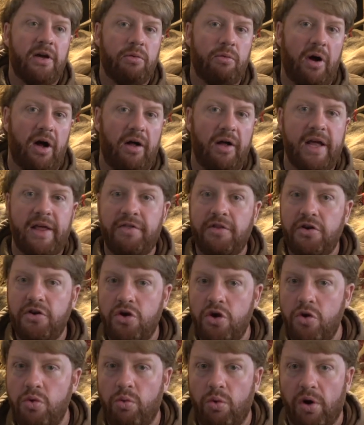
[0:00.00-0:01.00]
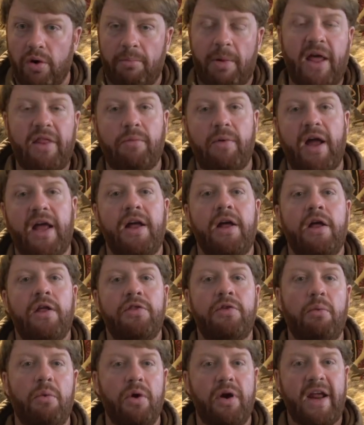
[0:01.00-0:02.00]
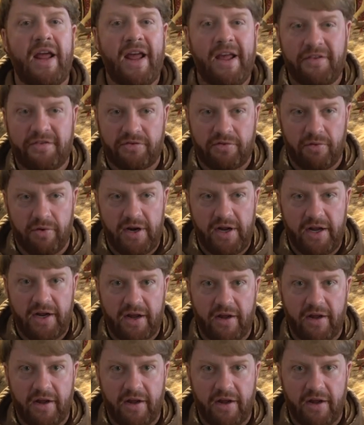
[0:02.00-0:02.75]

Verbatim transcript: Well, in the New World, by the way, the word history